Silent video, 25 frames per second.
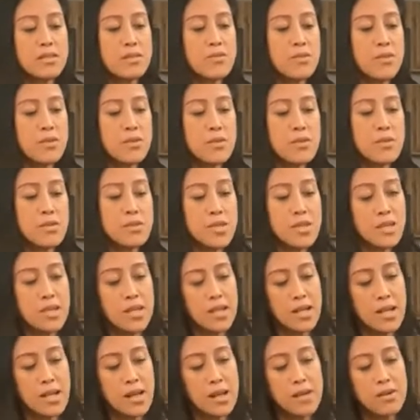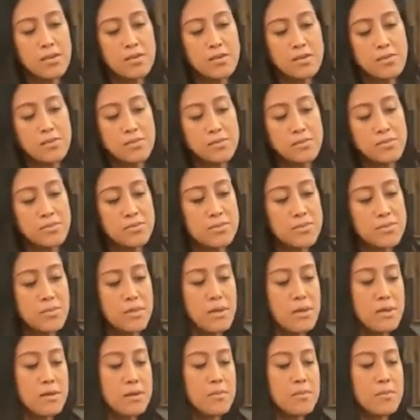So if you want to check it out,
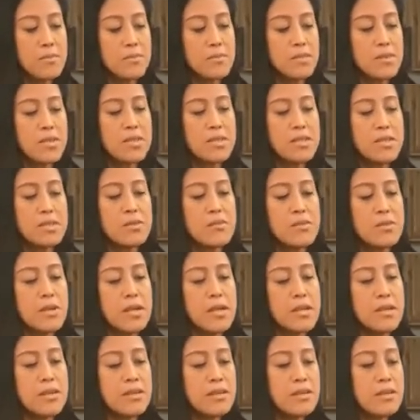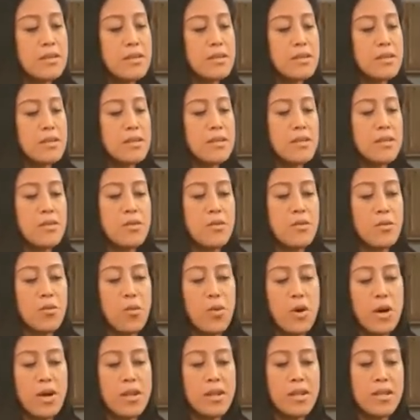I did write
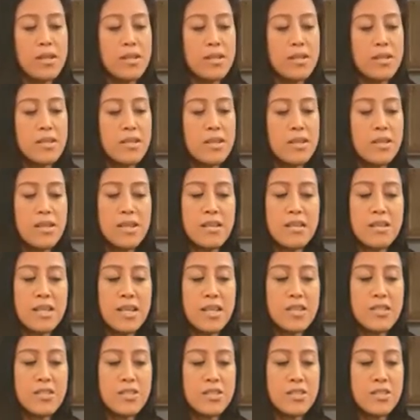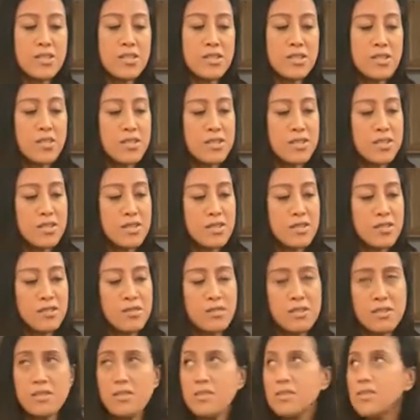one last year
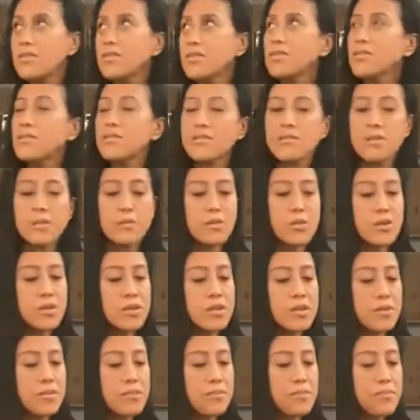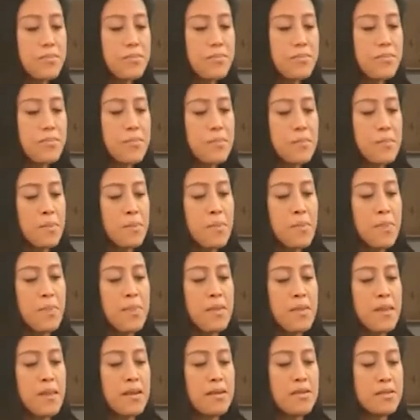or this year, February.
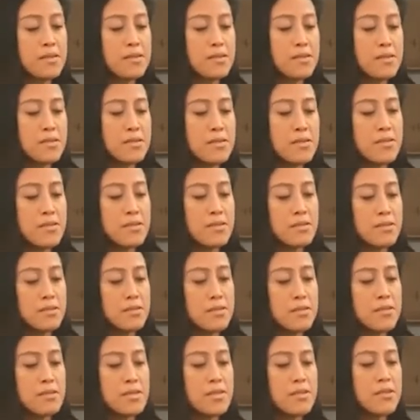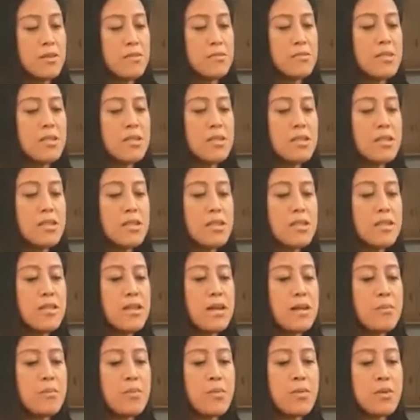So I'm just letting
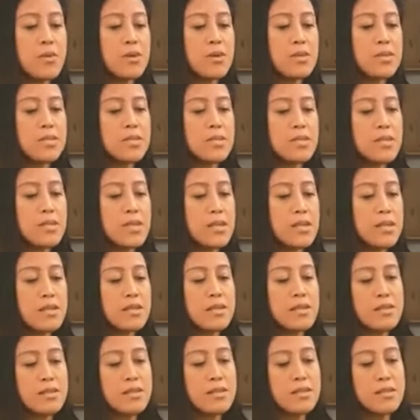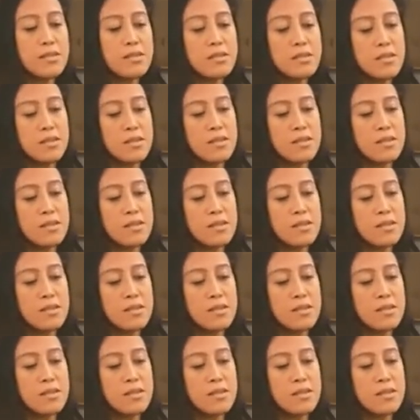that boil together.